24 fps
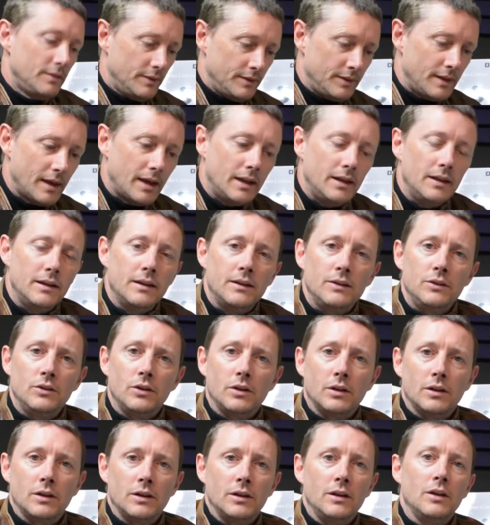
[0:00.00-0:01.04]
then you're
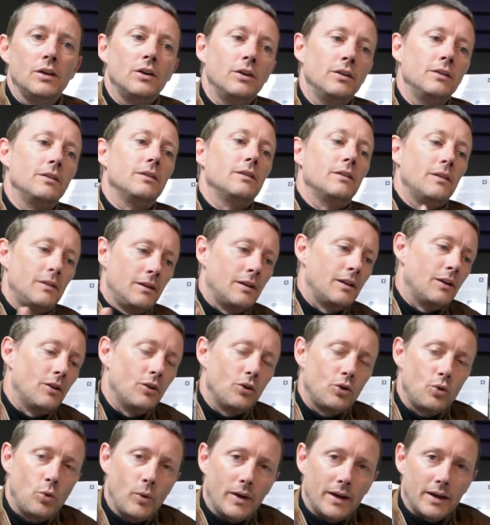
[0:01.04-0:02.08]
going to learn a
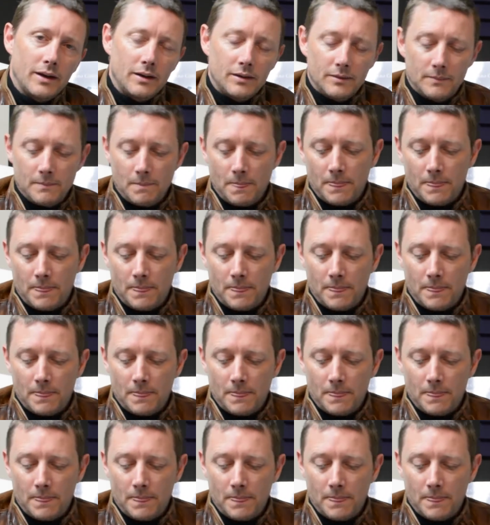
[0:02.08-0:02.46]
lot quicker.